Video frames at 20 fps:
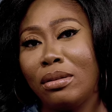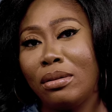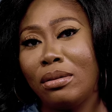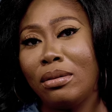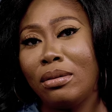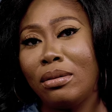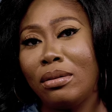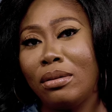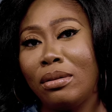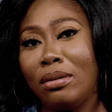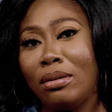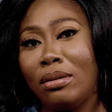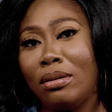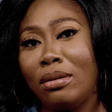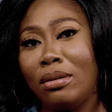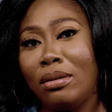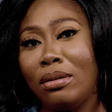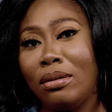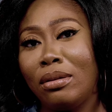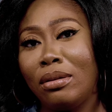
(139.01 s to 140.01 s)

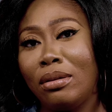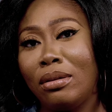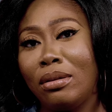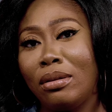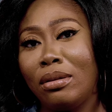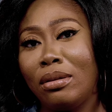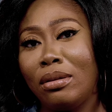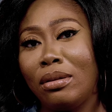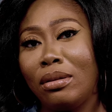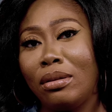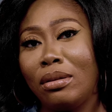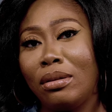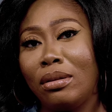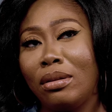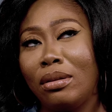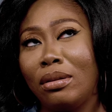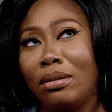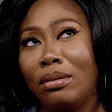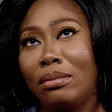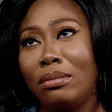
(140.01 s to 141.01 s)

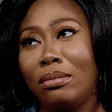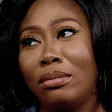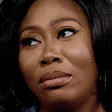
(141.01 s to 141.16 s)
(silence)